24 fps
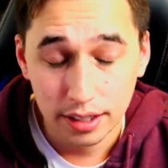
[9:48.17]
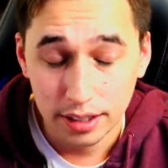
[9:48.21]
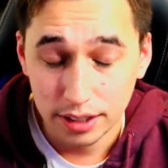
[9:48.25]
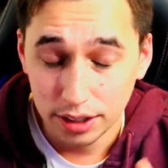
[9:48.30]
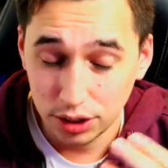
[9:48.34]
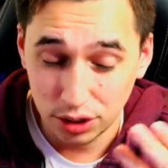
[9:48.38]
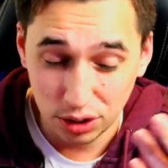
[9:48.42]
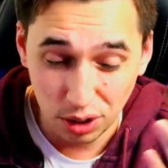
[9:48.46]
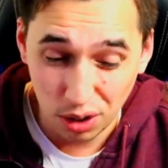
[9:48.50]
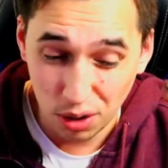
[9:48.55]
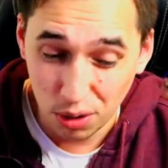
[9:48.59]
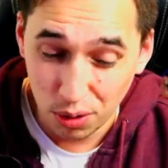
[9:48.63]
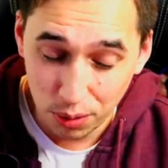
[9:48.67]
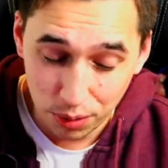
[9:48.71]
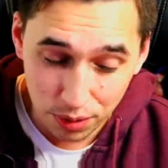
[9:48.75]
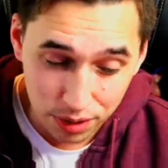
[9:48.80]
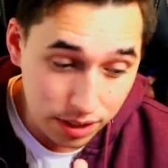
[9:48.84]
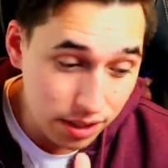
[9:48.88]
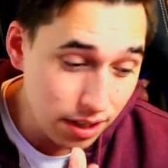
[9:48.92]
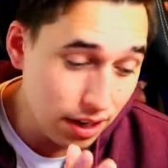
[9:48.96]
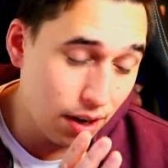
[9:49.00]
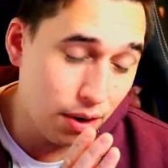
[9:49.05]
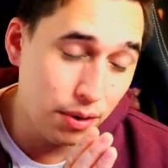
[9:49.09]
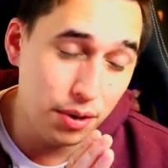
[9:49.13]
So,
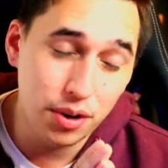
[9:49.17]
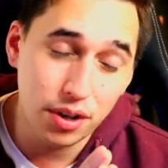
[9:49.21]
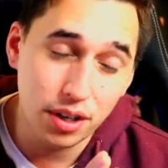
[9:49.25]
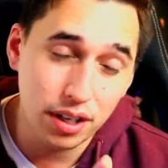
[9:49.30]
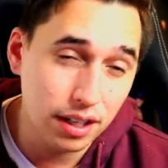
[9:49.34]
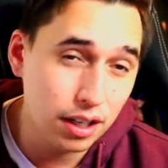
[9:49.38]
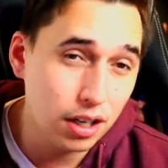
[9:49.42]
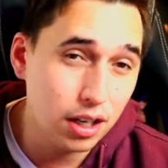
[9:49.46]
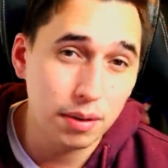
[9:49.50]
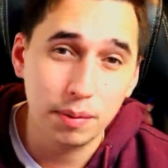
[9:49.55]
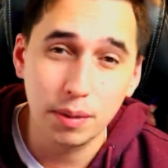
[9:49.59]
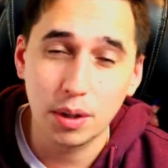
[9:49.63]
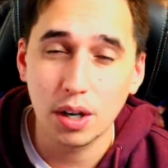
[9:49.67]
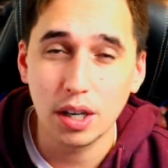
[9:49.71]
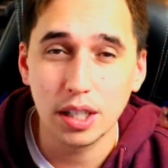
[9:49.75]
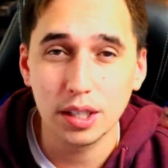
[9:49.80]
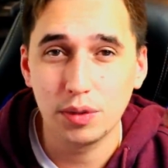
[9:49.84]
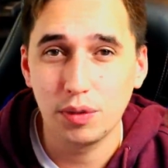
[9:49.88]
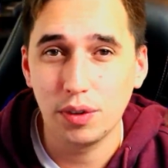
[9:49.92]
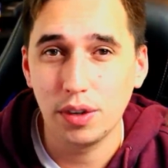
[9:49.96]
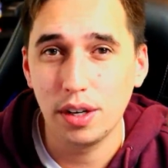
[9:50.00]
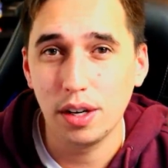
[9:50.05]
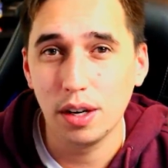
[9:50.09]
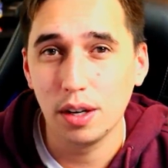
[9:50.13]
you know, you're going to come
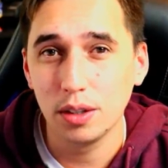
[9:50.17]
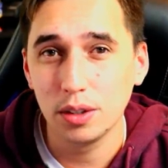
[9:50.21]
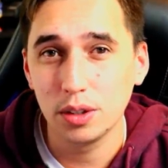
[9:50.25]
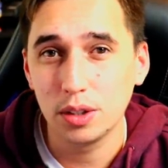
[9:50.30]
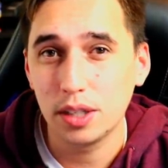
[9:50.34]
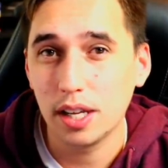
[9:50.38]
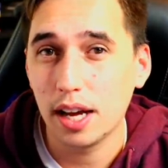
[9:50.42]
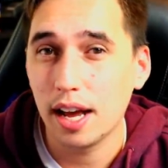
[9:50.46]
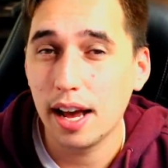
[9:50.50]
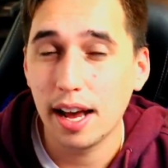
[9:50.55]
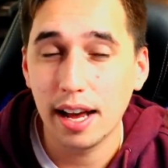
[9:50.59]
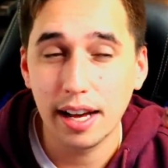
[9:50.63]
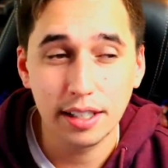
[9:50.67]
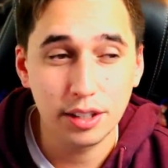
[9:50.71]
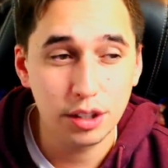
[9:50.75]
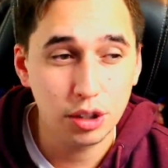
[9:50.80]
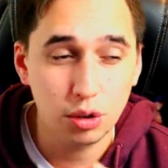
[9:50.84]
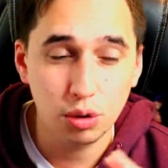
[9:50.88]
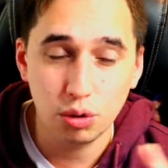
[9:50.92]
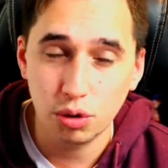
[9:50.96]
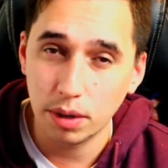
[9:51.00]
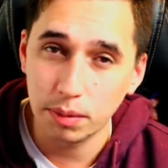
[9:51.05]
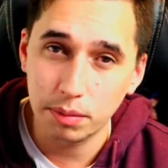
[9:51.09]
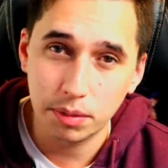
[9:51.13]
across videos that has
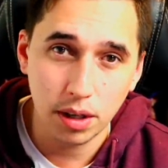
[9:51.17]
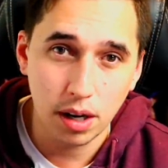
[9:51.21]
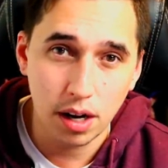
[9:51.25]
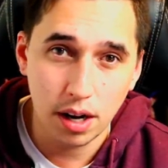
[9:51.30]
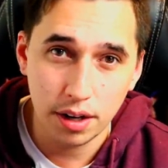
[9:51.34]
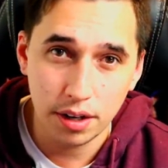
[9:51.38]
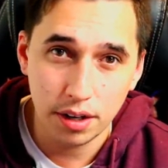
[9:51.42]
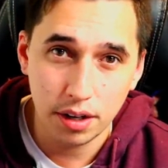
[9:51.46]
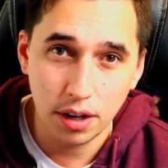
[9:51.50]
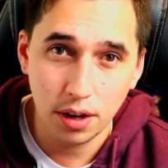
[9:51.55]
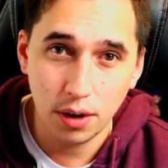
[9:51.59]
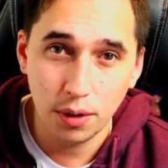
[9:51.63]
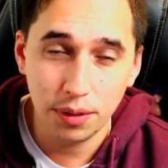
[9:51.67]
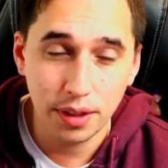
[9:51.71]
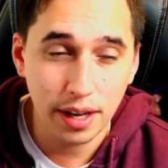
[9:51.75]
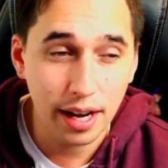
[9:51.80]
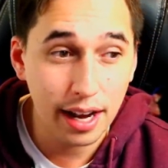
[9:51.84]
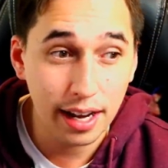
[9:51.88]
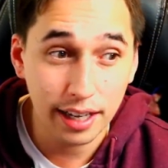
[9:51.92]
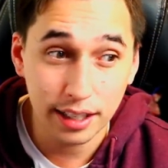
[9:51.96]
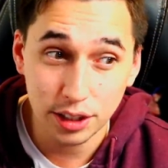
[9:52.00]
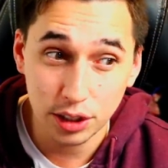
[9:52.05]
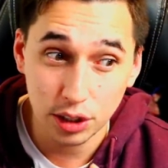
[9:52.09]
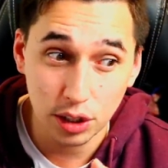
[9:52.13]
stripped audio, that
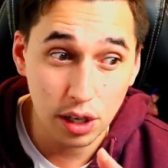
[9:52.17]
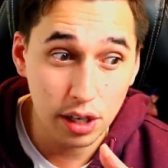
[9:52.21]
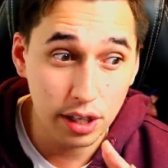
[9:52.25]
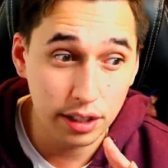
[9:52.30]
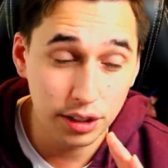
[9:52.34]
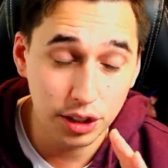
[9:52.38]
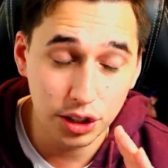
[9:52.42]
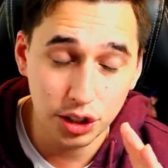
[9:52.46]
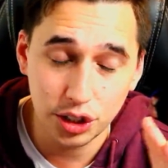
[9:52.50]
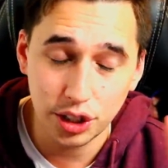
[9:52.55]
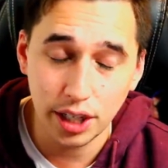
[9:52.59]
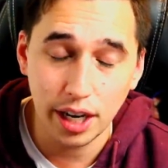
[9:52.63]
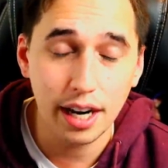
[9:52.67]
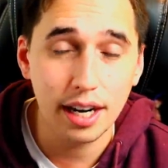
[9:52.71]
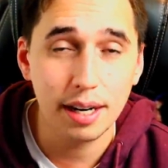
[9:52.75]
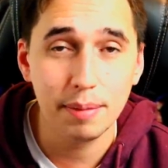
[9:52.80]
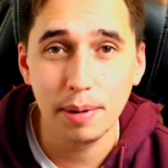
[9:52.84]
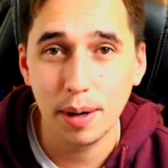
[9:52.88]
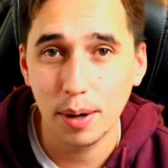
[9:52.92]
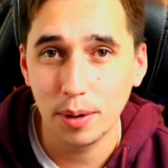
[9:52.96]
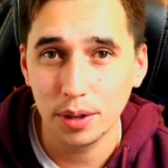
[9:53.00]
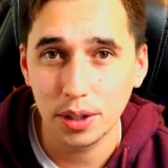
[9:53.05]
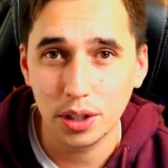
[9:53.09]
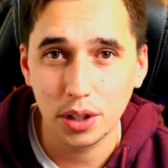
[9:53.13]
has insane
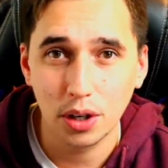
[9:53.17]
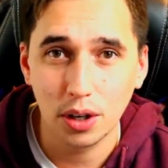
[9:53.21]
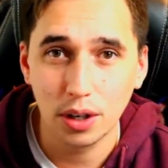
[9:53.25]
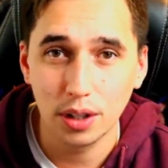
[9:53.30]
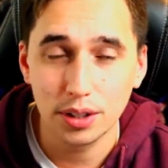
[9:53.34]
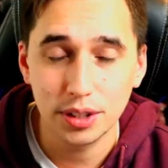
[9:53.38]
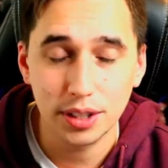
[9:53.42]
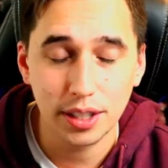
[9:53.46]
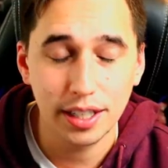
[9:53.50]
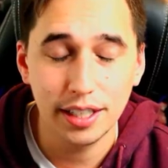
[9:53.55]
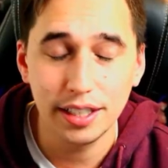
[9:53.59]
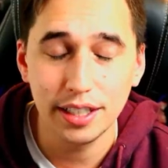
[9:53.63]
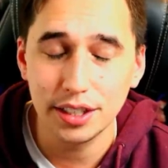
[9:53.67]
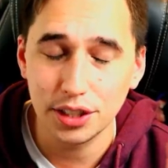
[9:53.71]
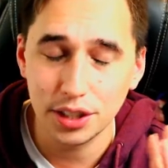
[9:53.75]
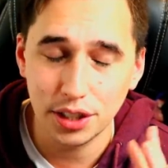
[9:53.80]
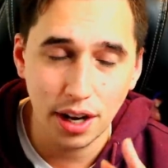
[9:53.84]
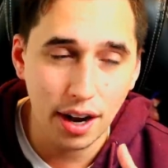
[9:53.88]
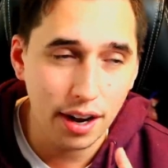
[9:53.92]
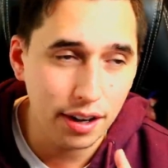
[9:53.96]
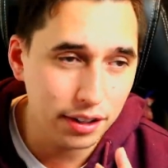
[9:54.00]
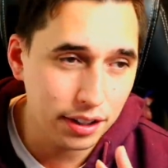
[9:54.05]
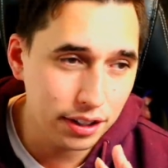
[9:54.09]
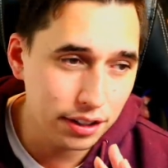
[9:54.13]
amount of cuts, and it's
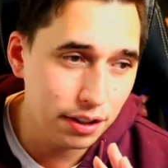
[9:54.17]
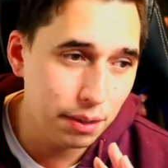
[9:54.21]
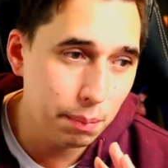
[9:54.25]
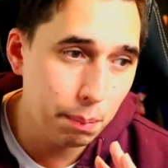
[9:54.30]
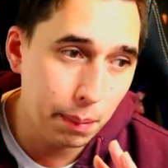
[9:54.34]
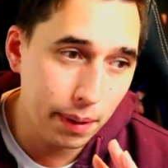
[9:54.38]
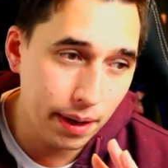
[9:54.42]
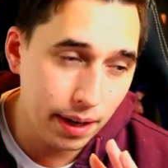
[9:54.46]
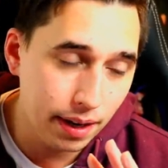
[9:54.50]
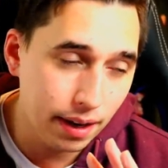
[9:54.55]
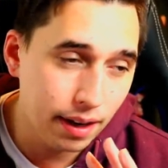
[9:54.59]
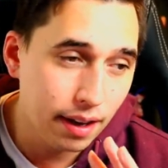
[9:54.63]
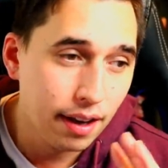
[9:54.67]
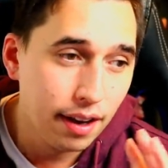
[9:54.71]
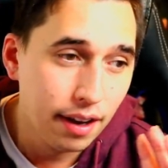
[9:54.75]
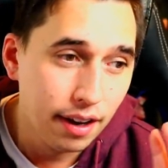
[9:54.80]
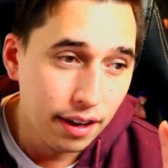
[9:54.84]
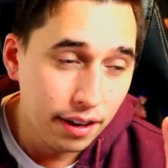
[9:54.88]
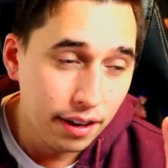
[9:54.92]
not going to be